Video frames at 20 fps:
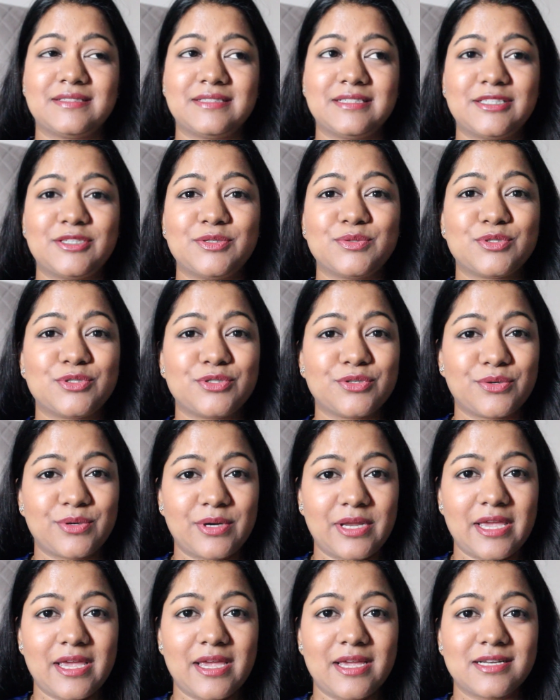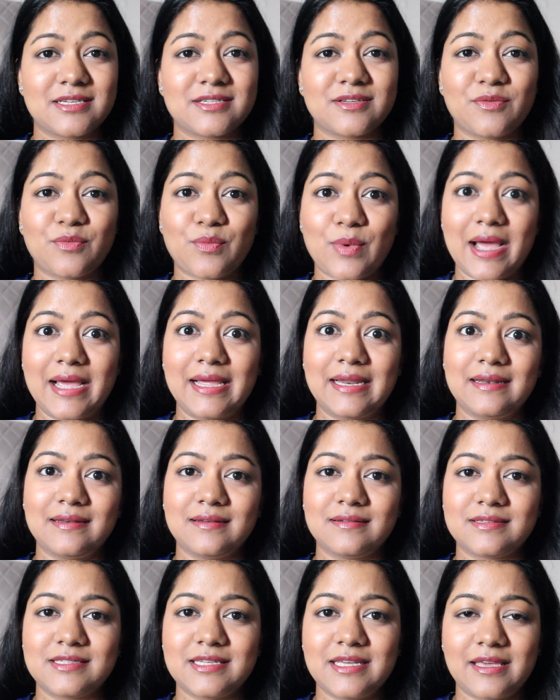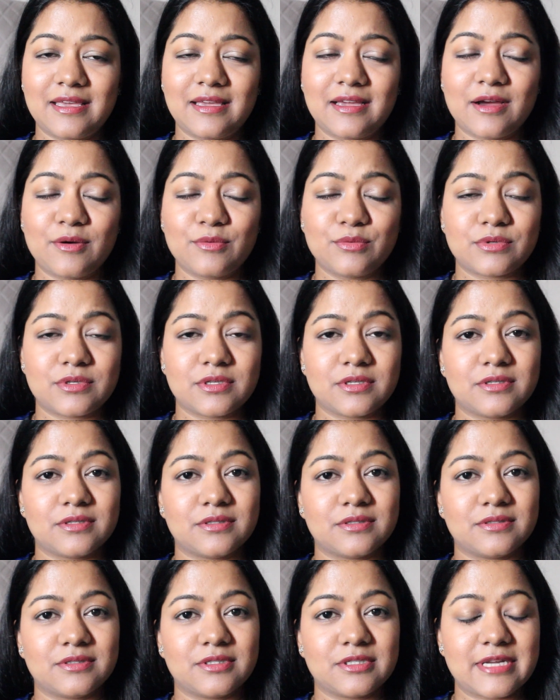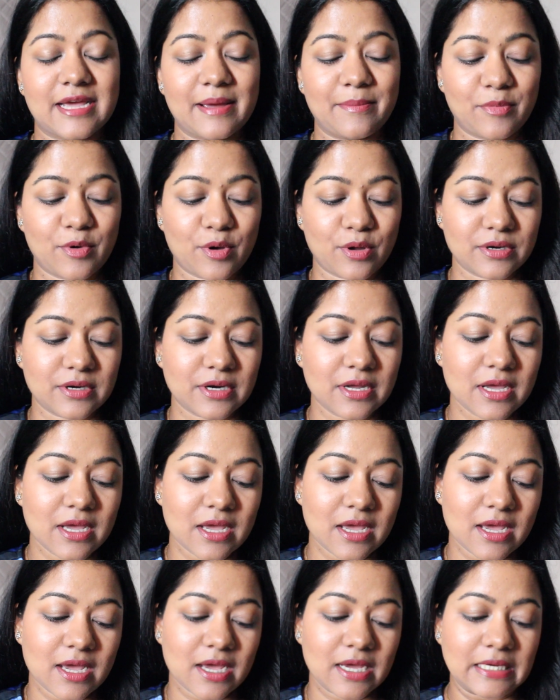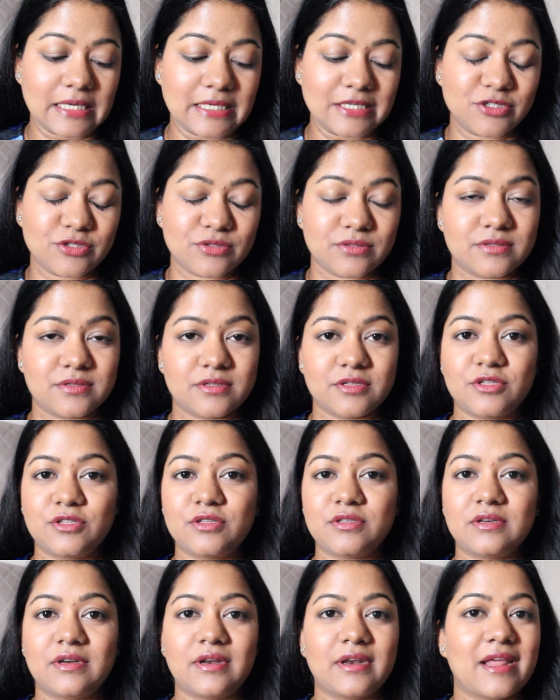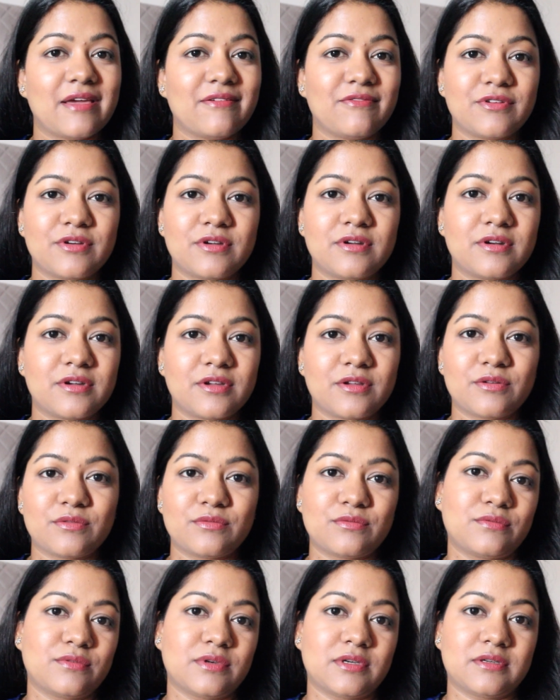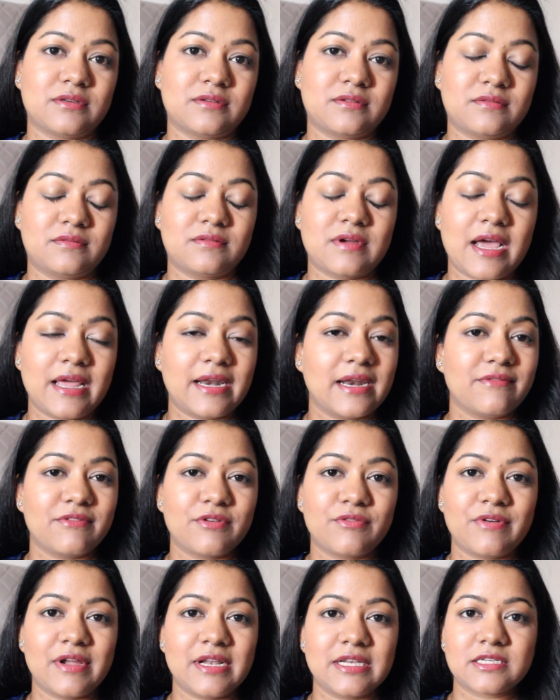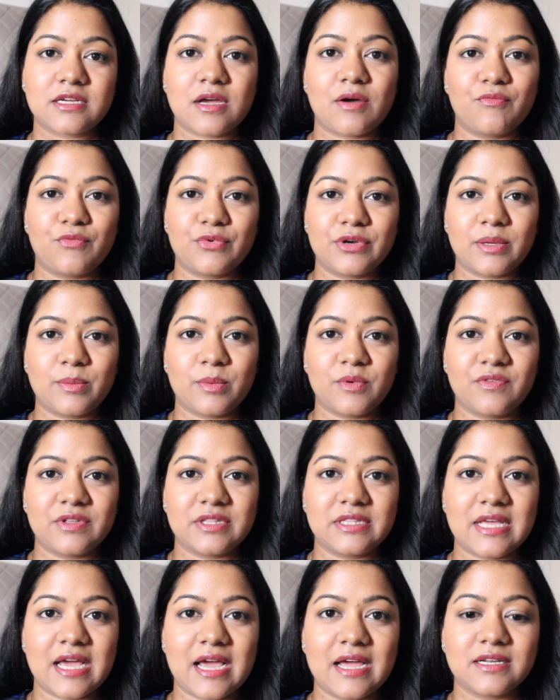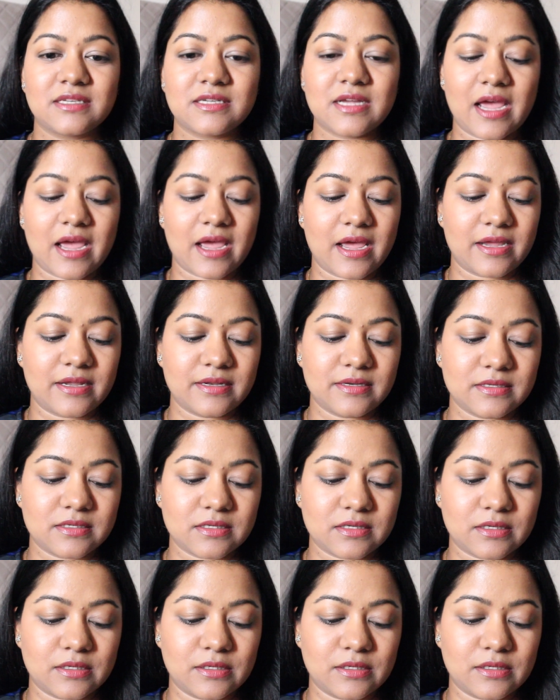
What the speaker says: it used to create while taking out the tampon, it just never I never felt comfortable with that, and